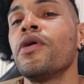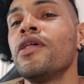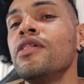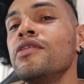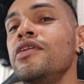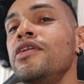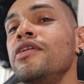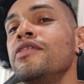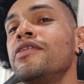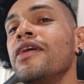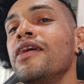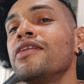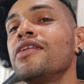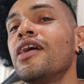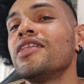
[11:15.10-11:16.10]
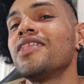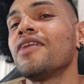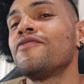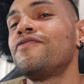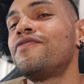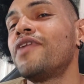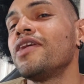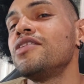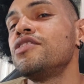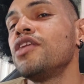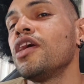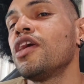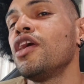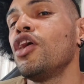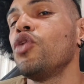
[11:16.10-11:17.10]
clean thing, not like fried
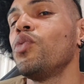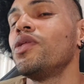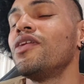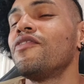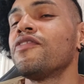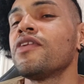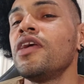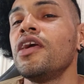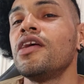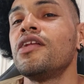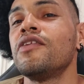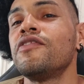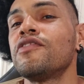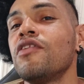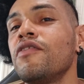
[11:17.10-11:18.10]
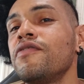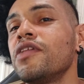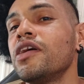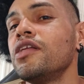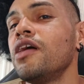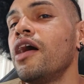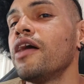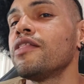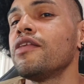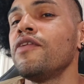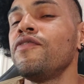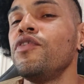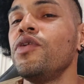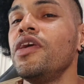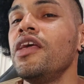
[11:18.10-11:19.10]
chicken with the skin and stuff like that.
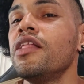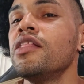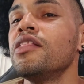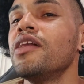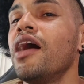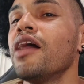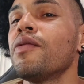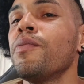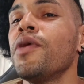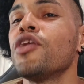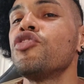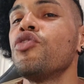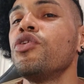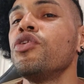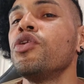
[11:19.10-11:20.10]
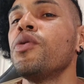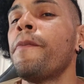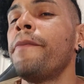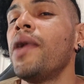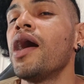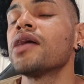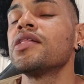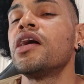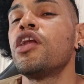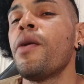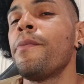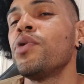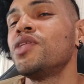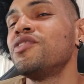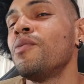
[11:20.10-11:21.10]
If you're eating that, make sure you back that
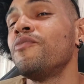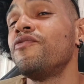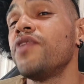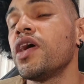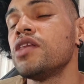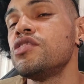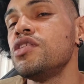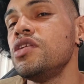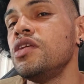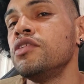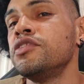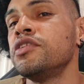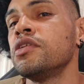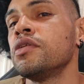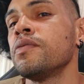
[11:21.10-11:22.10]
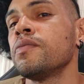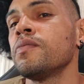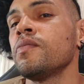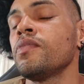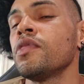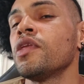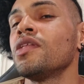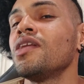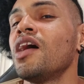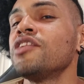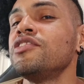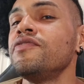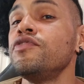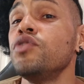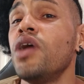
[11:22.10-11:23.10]
up with some veggies. That's
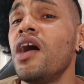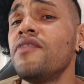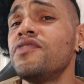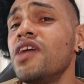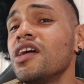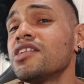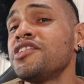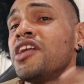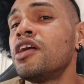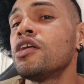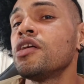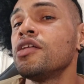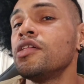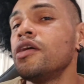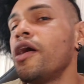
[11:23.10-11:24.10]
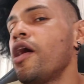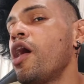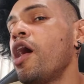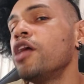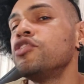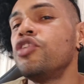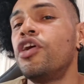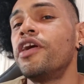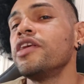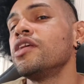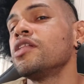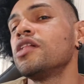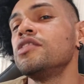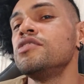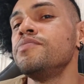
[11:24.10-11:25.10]
if you have that sort of dirty
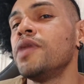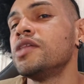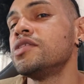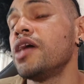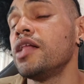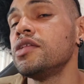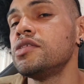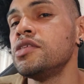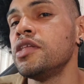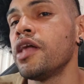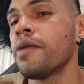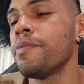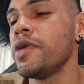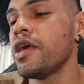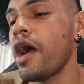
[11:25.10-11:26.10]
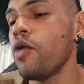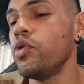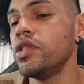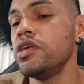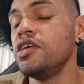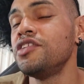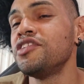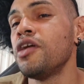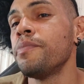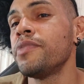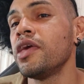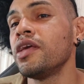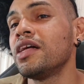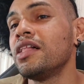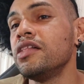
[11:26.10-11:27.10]
and clean mentality like me. I would eat
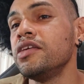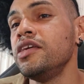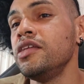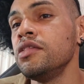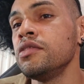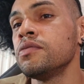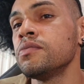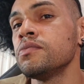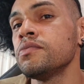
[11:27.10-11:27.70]
something clean,